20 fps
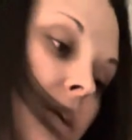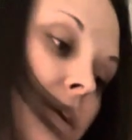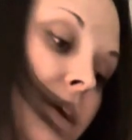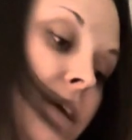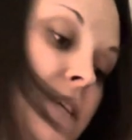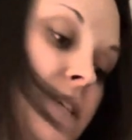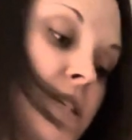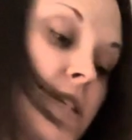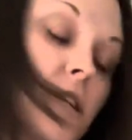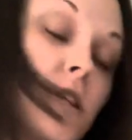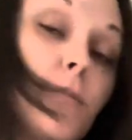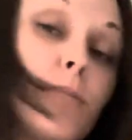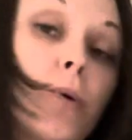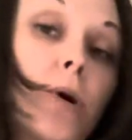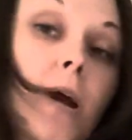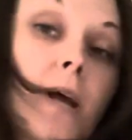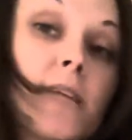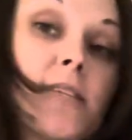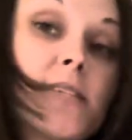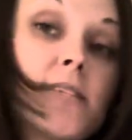All right, so the
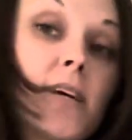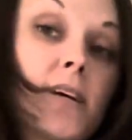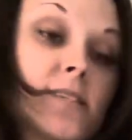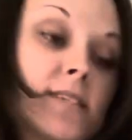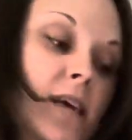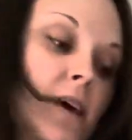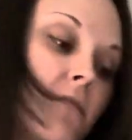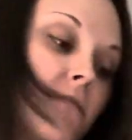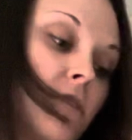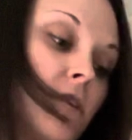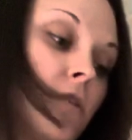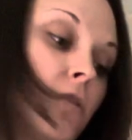press does have an